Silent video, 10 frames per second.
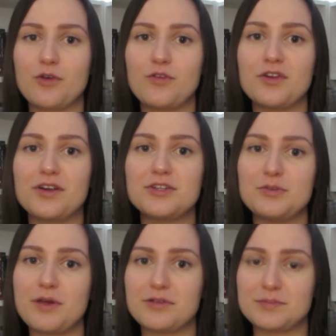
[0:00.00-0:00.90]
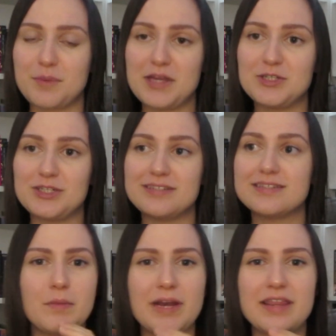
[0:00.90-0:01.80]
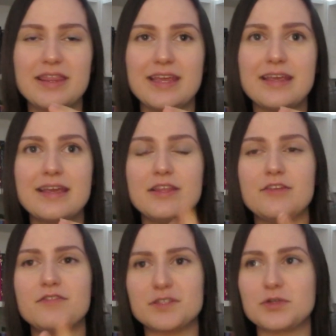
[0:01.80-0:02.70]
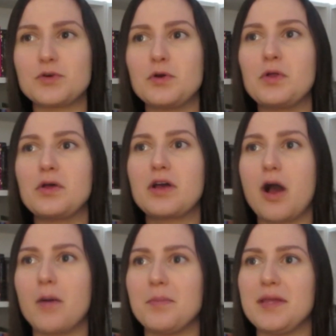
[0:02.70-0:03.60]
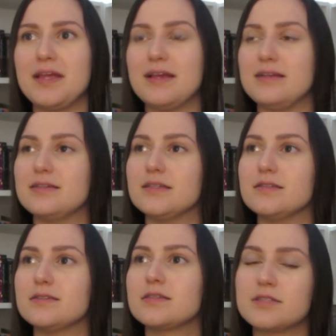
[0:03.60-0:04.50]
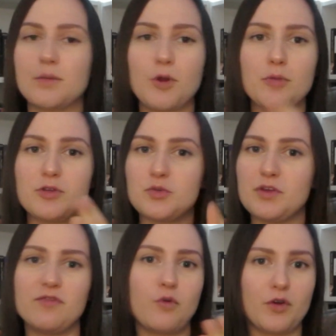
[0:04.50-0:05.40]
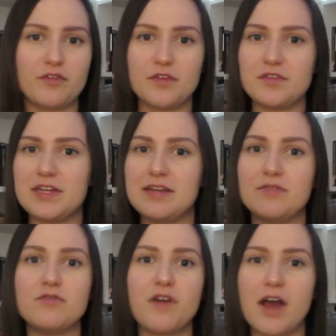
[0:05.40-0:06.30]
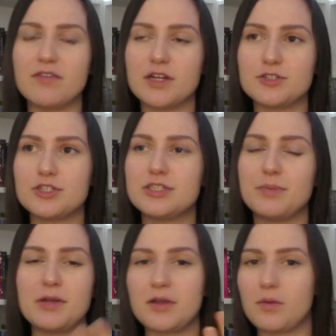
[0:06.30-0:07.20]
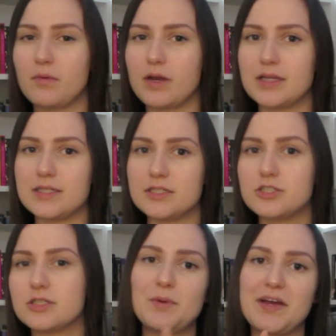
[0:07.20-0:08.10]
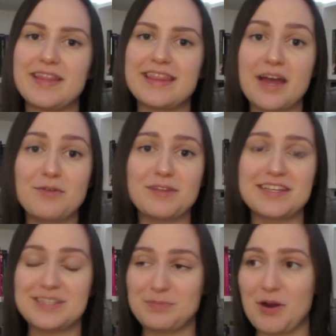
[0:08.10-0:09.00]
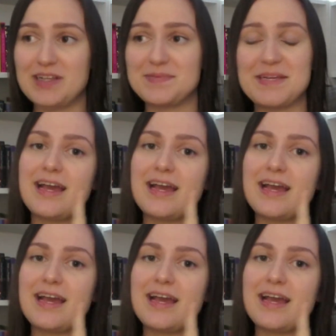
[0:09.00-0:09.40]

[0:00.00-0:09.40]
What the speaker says: over 2,000 pages, when I think the physical copy is somewhere between 450 and 500, depending on what edition. But that really surprised me.